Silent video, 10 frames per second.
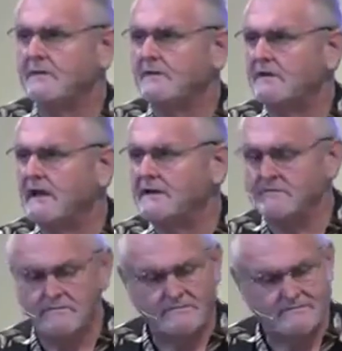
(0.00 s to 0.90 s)
Like
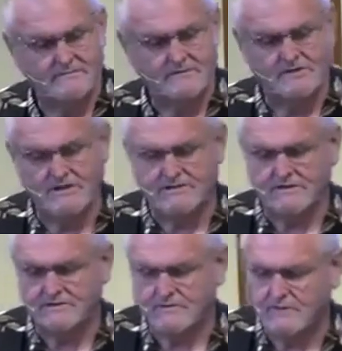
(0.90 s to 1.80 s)
Jesus
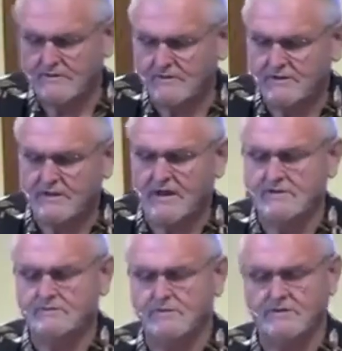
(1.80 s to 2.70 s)
surrendered to
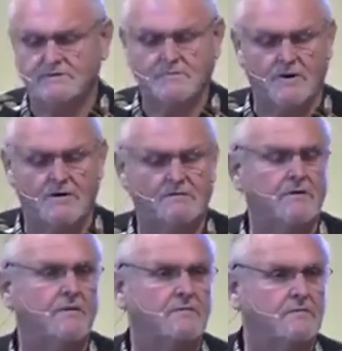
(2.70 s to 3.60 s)
God's will as part of
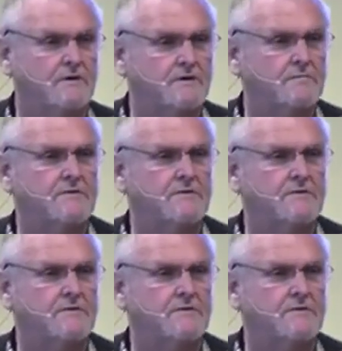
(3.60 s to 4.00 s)
the rhythm of